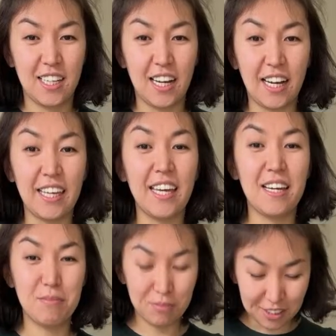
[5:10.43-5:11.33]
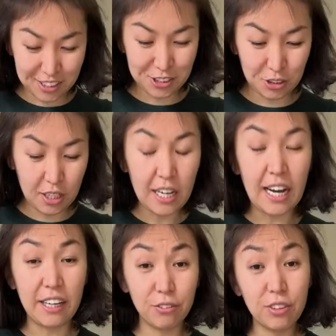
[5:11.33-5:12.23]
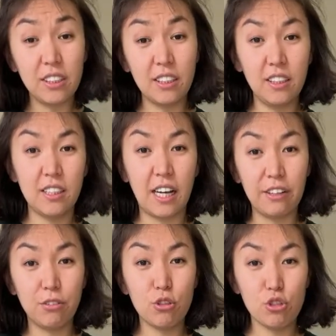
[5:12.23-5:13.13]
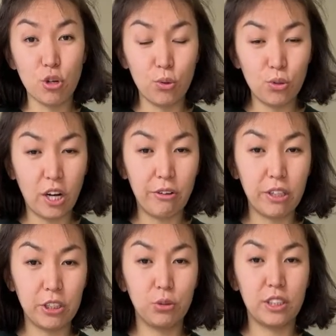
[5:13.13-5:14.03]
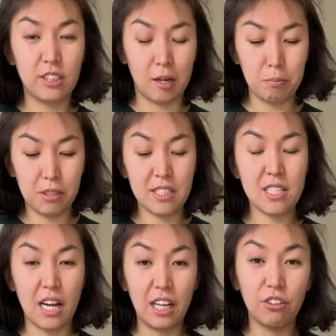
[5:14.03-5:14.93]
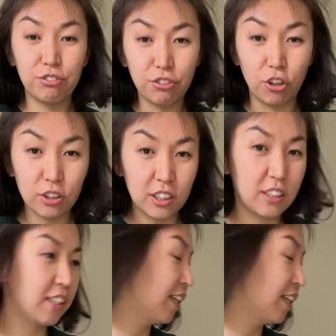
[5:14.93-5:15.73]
I will show how I do a dumplings. I'll fold it.